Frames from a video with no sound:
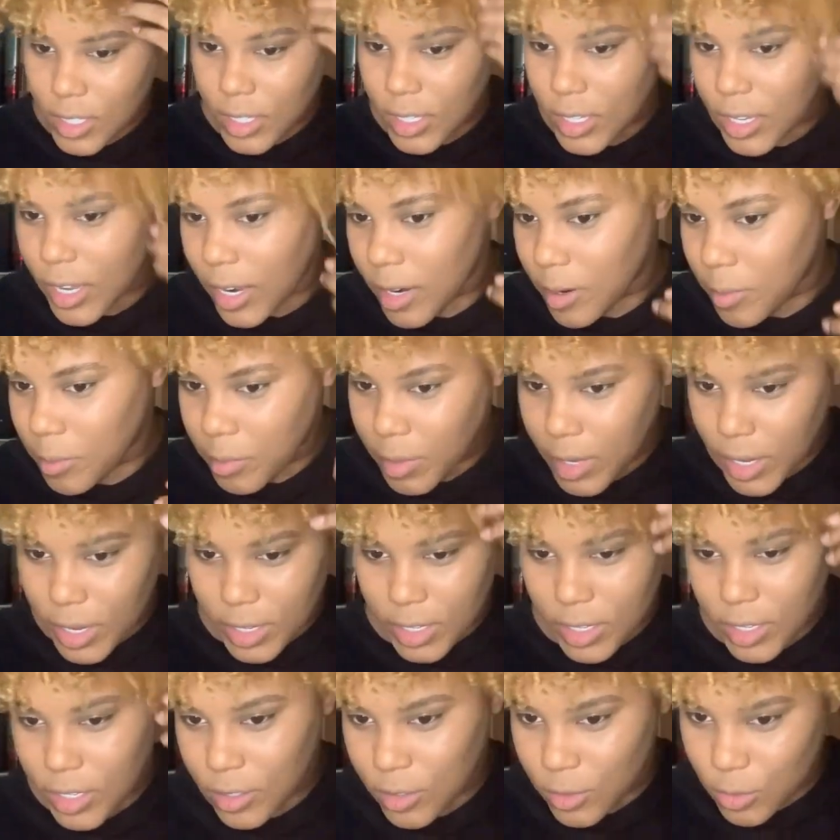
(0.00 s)
gotten back
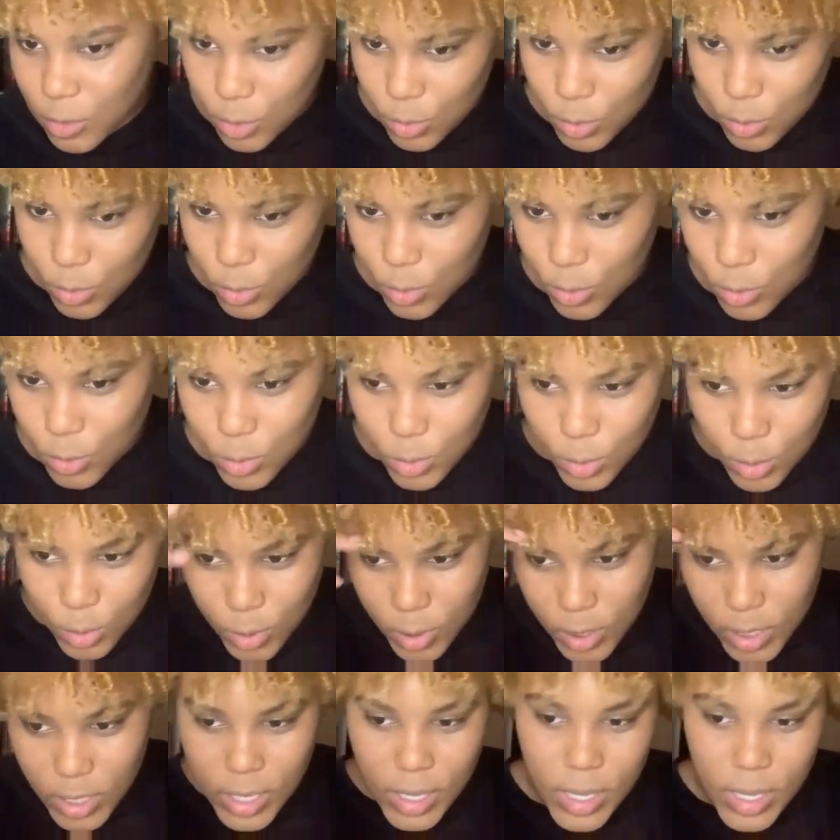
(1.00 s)
into school,